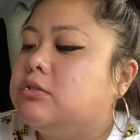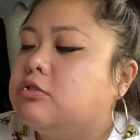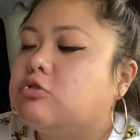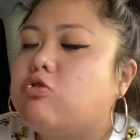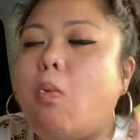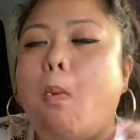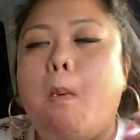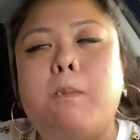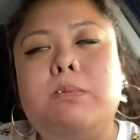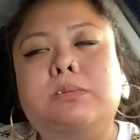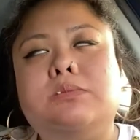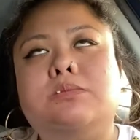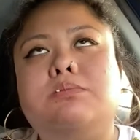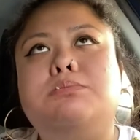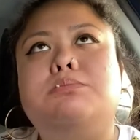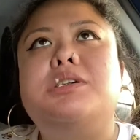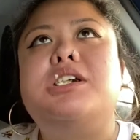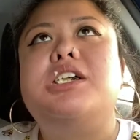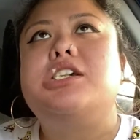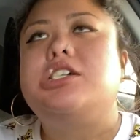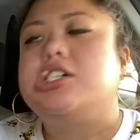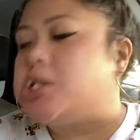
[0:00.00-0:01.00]
Mmm,
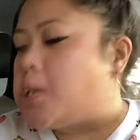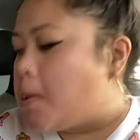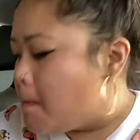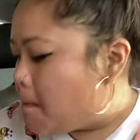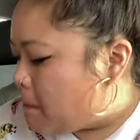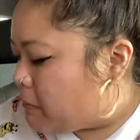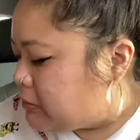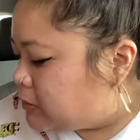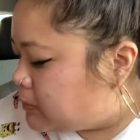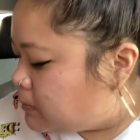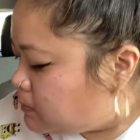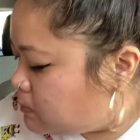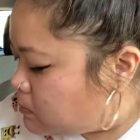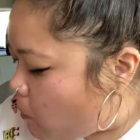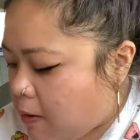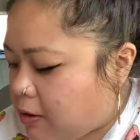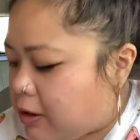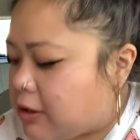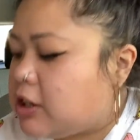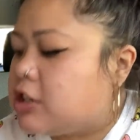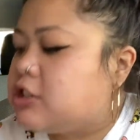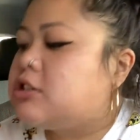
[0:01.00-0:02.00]
but
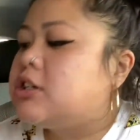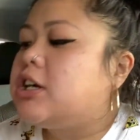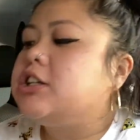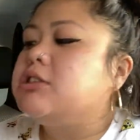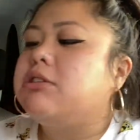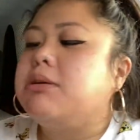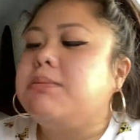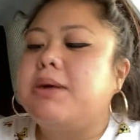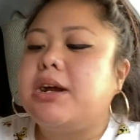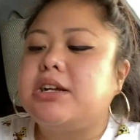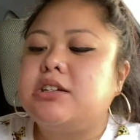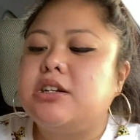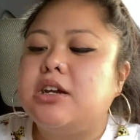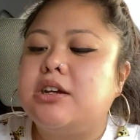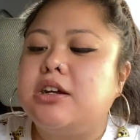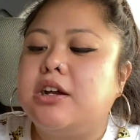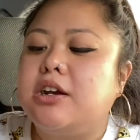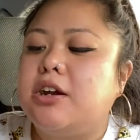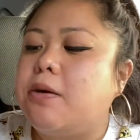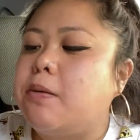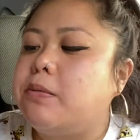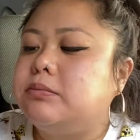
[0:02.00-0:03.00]
I got tried to Mike Chen
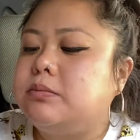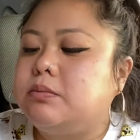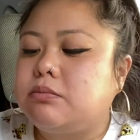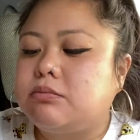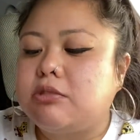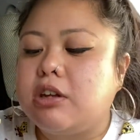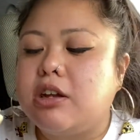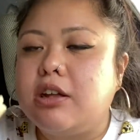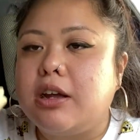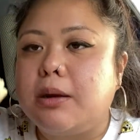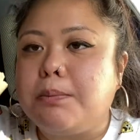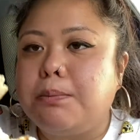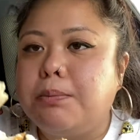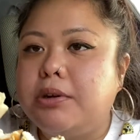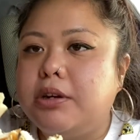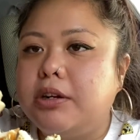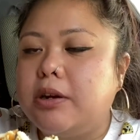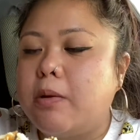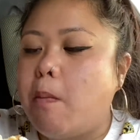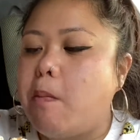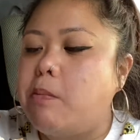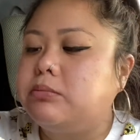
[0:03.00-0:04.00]
ate it. He like put
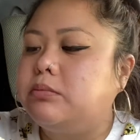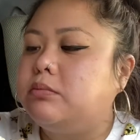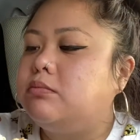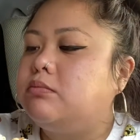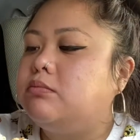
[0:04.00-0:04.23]
it Mmm,